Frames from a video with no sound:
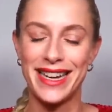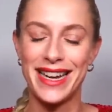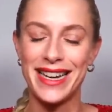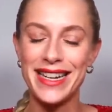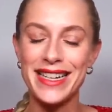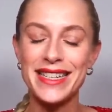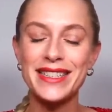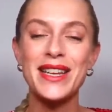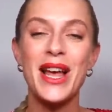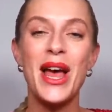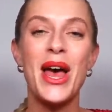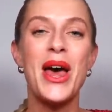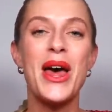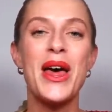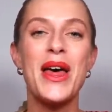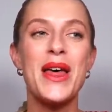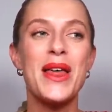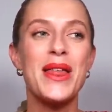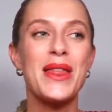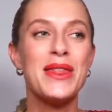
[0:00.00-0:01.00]
It is
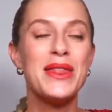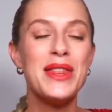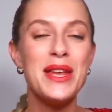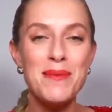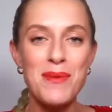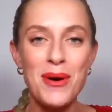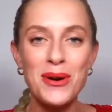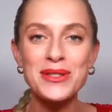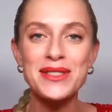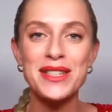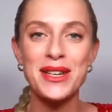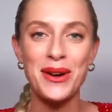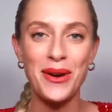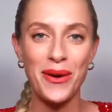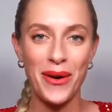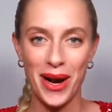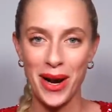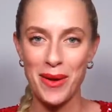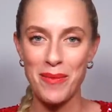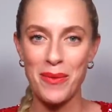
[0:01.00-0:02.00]
the most
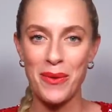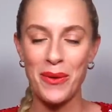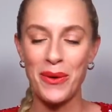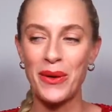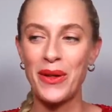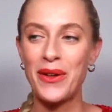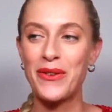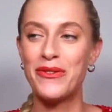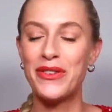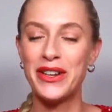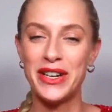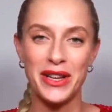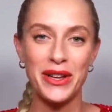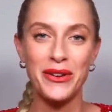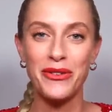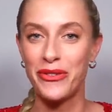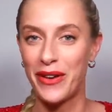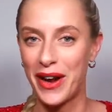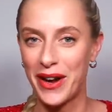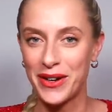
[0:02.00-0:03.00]
incredible
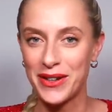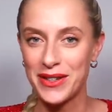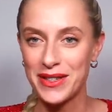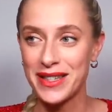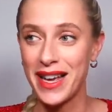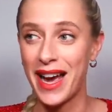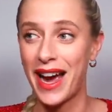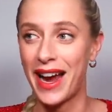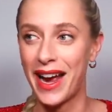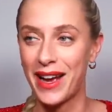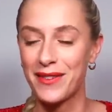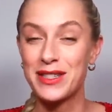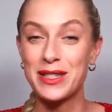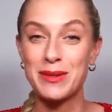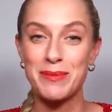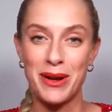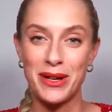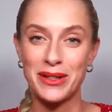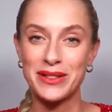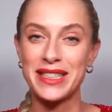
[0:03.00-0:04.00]
vanilla fragrance that I have
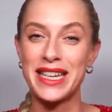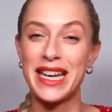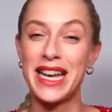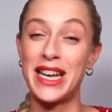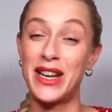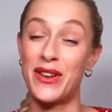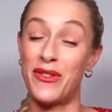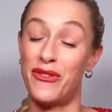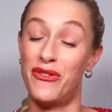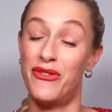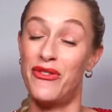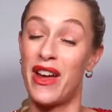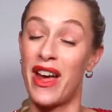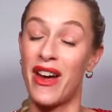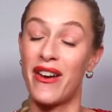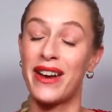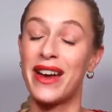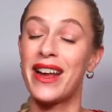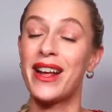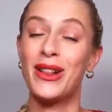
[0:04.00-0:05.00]
smelt in a
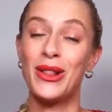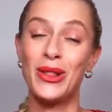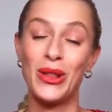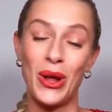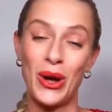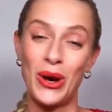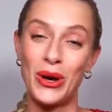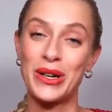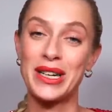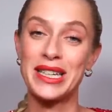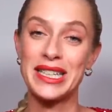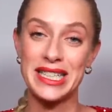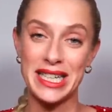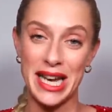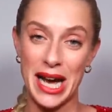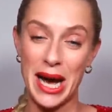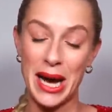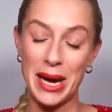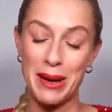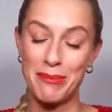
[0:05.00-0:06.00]
very long
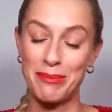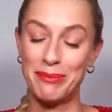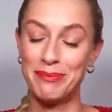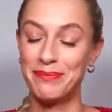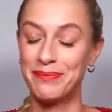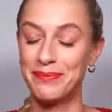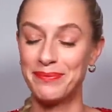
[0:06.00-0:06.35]
time.